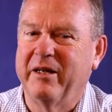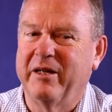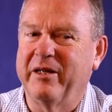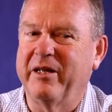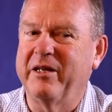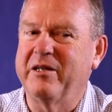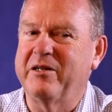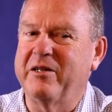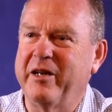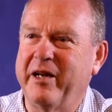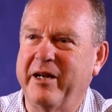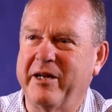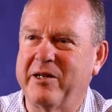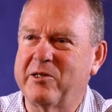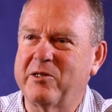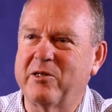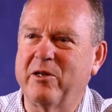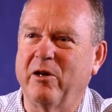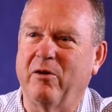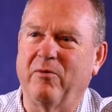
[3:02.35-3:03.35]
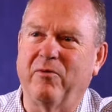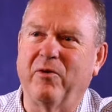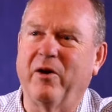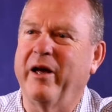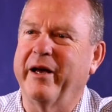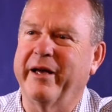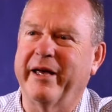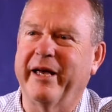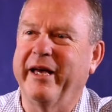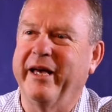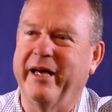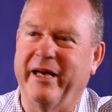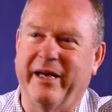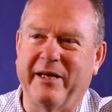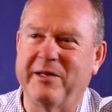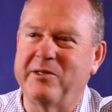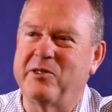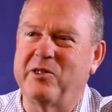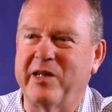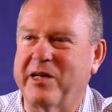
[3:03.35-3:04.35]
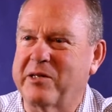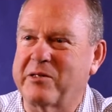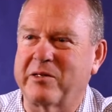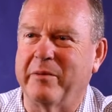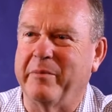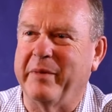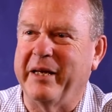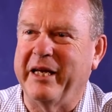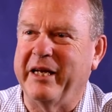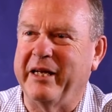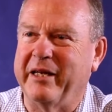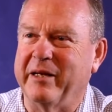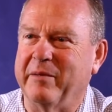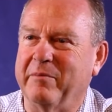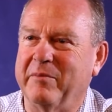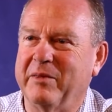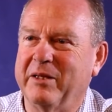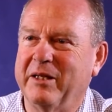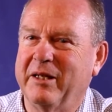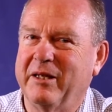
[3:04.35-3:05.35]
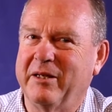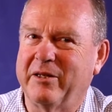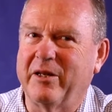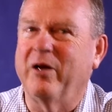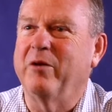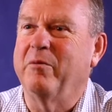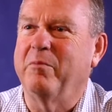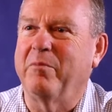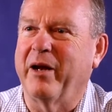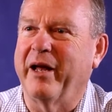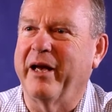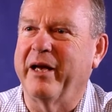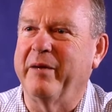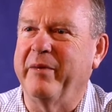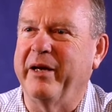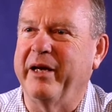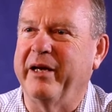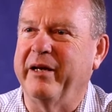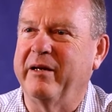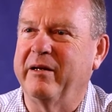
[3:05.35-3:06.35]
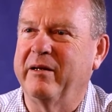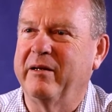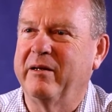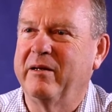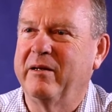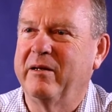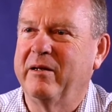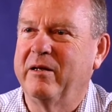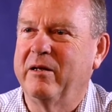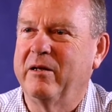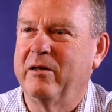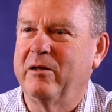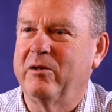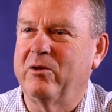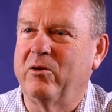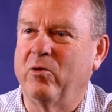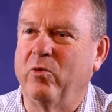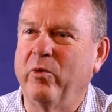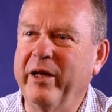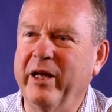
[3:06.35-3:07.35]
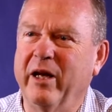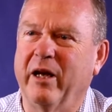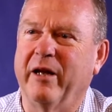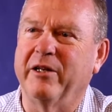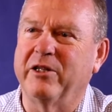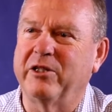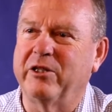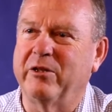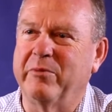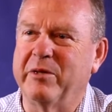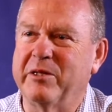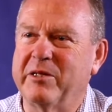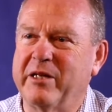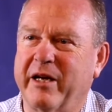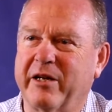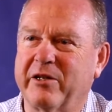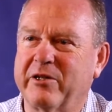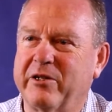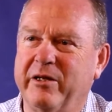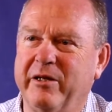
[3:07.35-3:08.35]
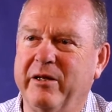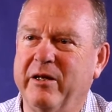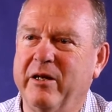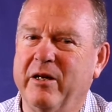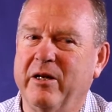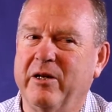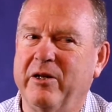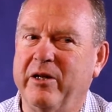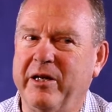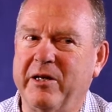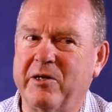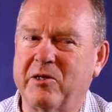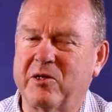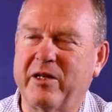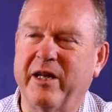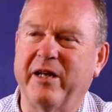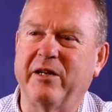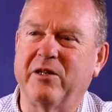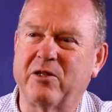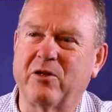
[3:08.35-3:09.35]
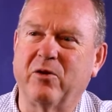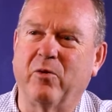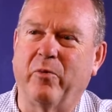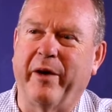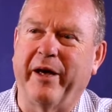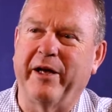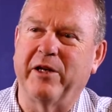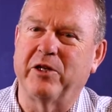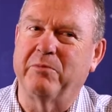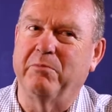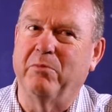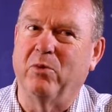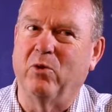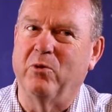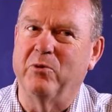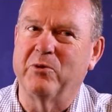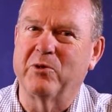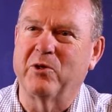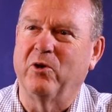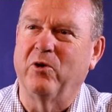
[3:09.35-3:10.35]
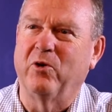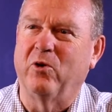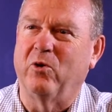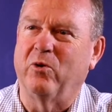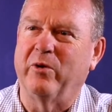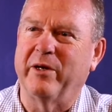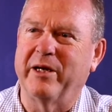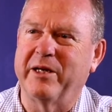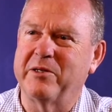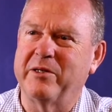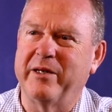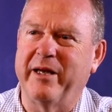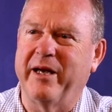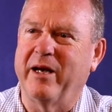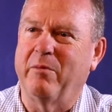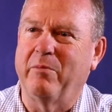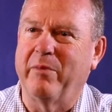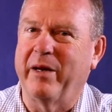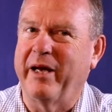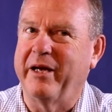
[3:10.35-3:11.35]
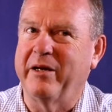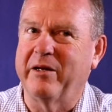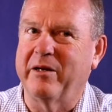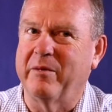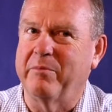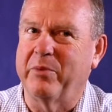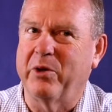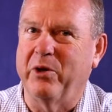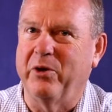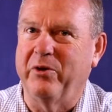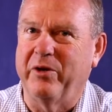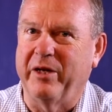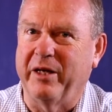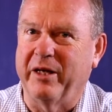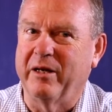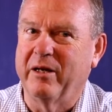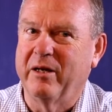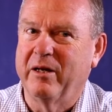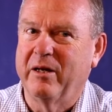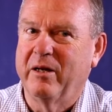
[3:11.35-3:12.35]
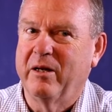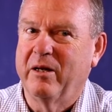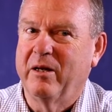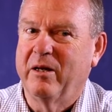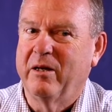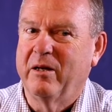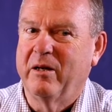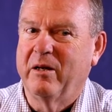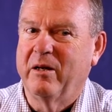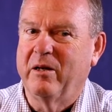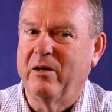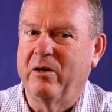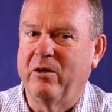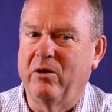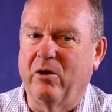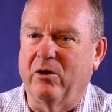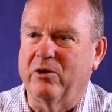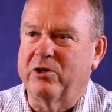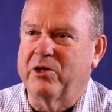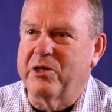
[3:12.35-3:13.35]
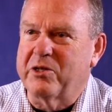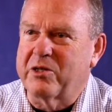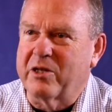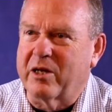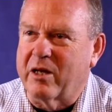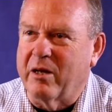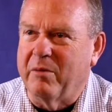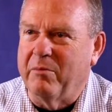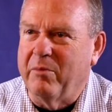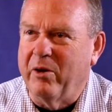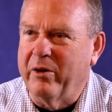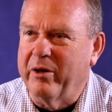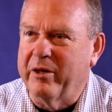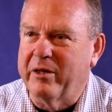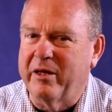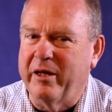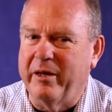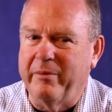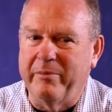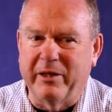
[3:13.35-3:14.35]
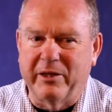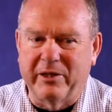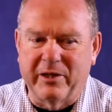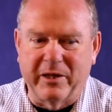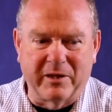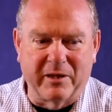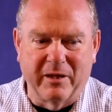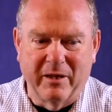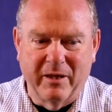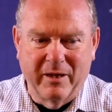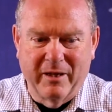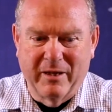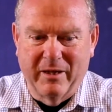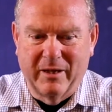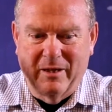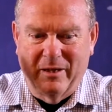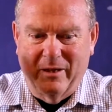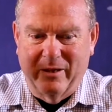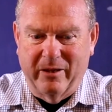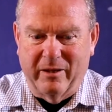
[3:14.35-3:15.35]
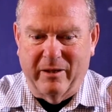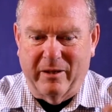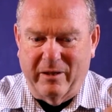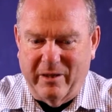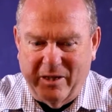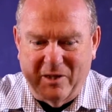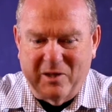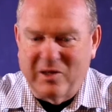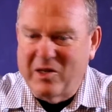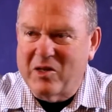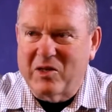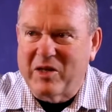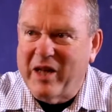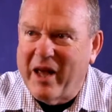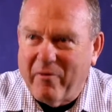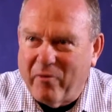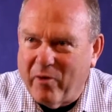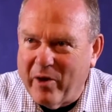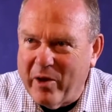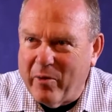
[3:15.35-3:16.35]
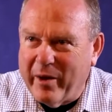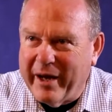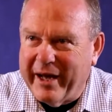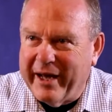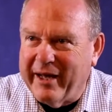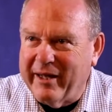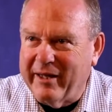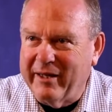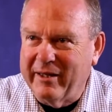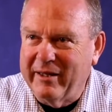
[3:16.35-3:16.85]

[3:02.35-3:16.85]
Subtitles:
The internet itself, like air, is just the medium. Don't blame it. The real issue is actually the extent to which Moore's law has now made computing not just a commodity, but it's just everywhere.